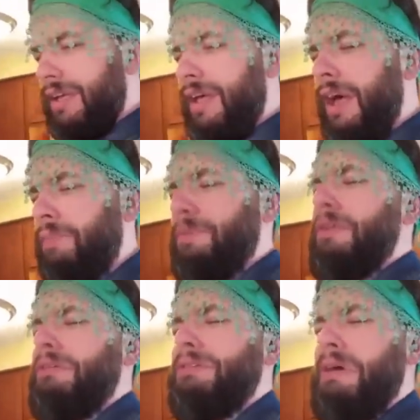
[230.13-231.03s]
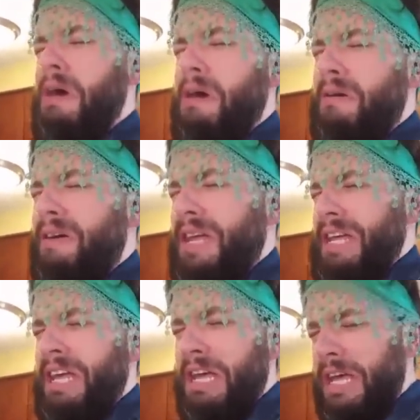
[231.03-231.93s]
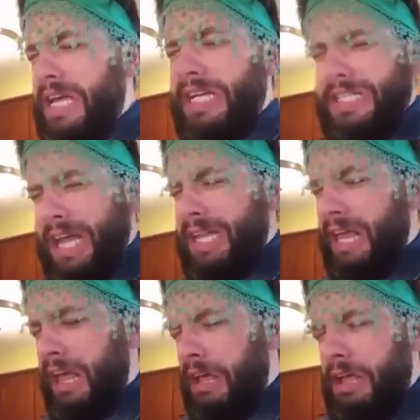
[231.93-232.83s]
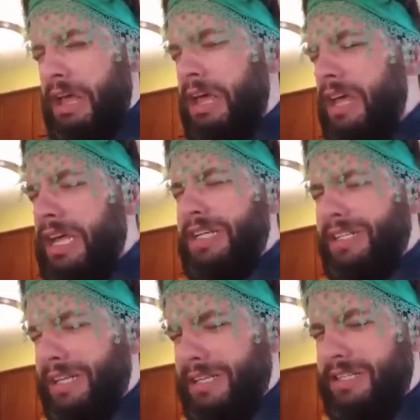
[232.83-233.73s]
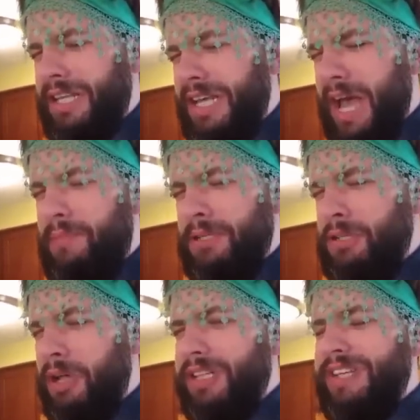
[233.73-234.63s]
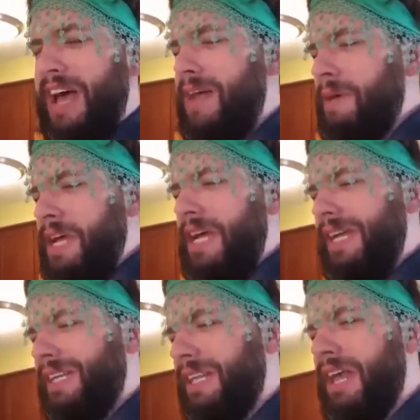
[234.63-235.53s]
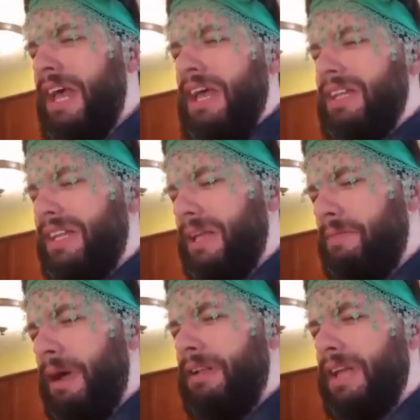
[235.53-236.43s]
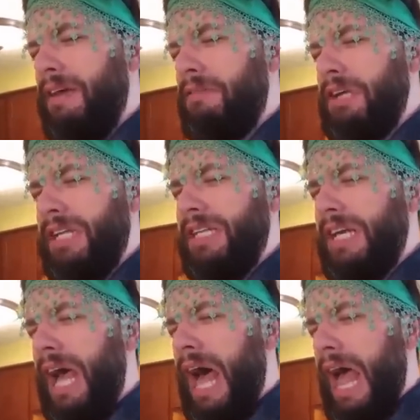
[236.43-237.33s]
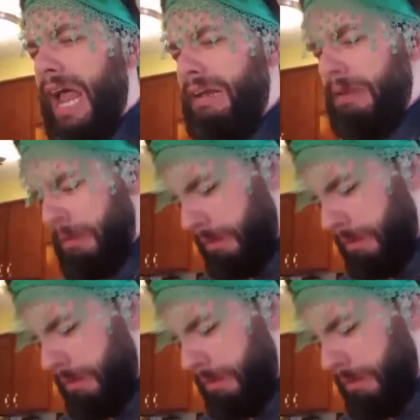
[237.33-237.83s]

I'm so sorry. He said this thing happens all the time and that they barely ever get the guy.